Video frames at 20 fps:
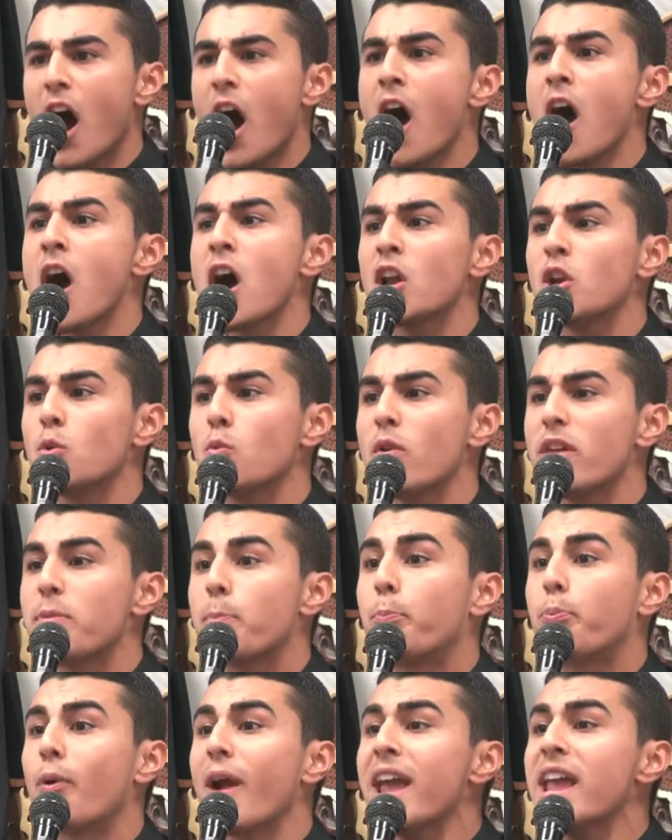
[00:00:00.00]
on
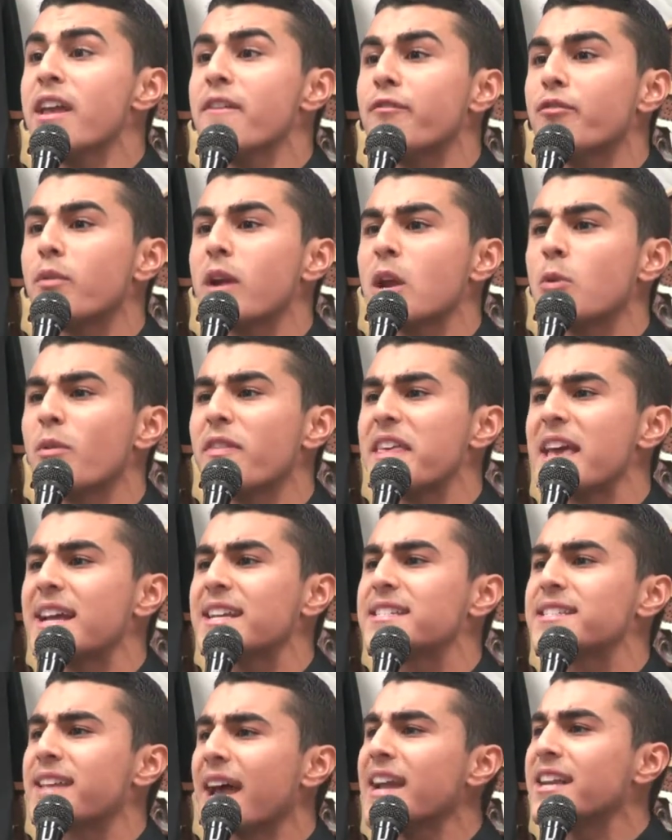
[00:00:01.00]
with bravery and with
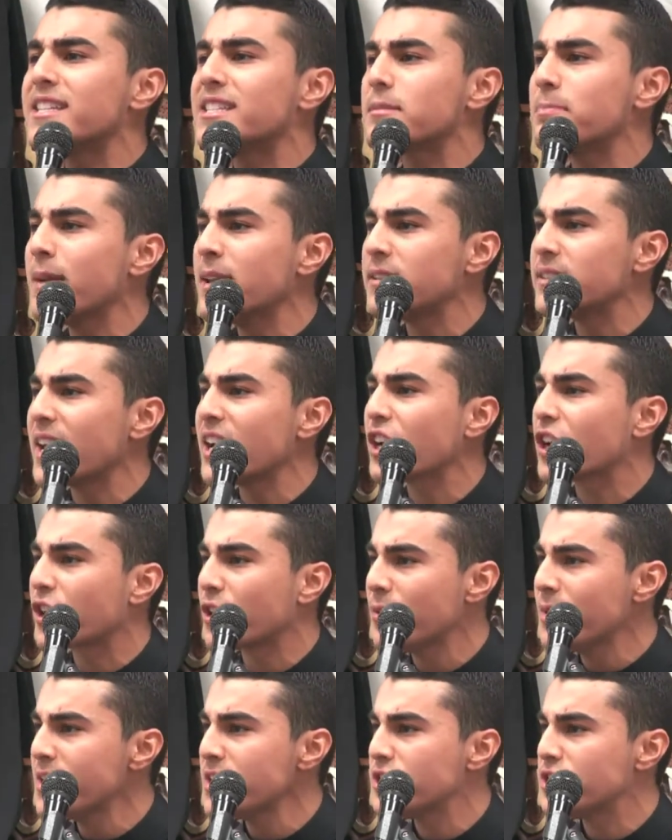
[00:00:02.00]
excitement and
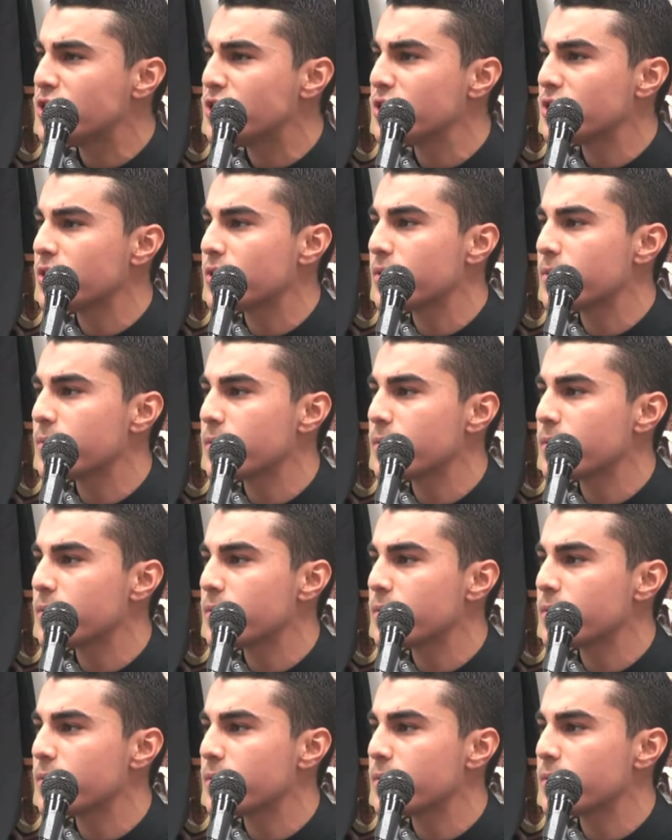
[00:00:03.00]
courage.